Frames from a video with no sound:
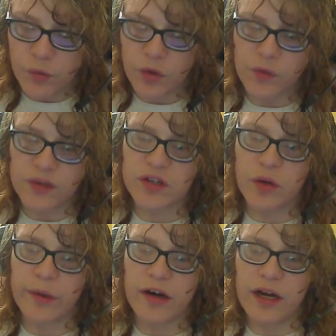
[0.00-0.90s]
with what's
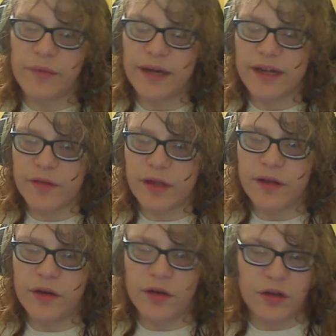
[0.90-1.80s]
going on my
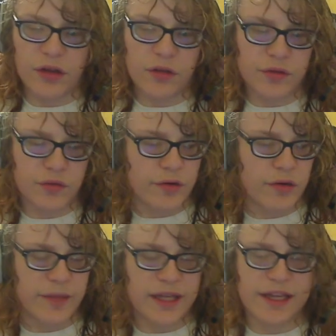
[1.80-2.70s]
and uh, what's going
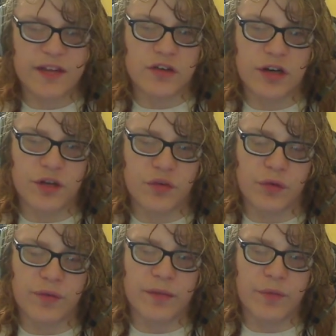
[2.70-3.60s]
on my cancer as
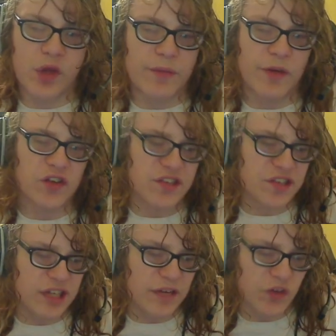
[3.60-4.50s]
with my community posts
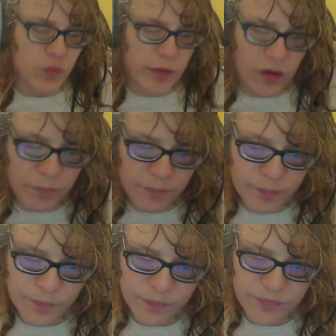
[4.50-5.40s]
and stuff as well.
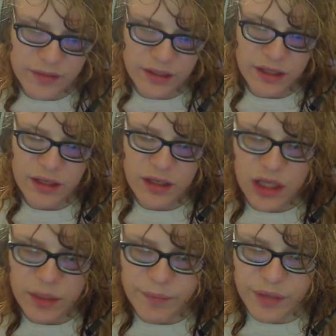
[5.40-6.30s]

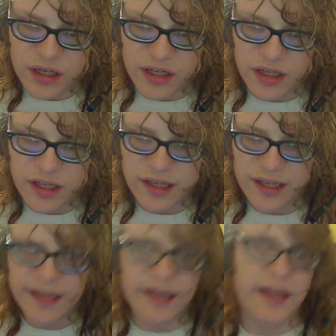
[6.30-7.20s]
But uh,
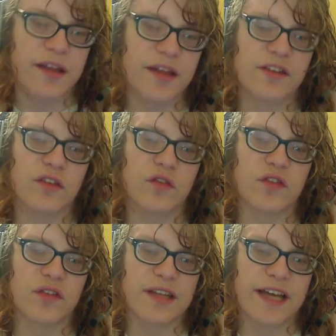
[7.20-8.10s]
yeah, I guess
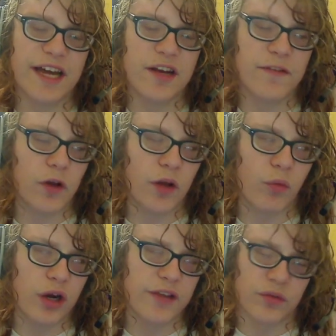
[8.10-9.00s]
that's kind of all I
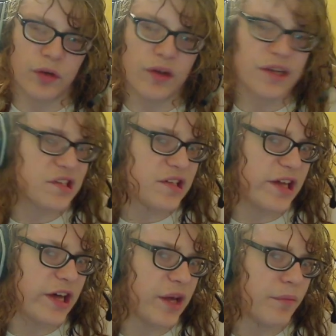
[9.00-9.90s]
wanted to really
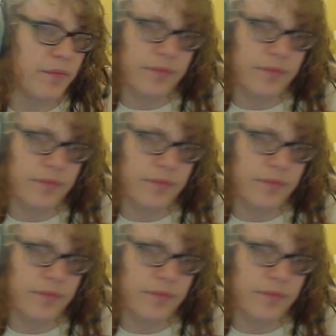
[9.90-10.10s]
say.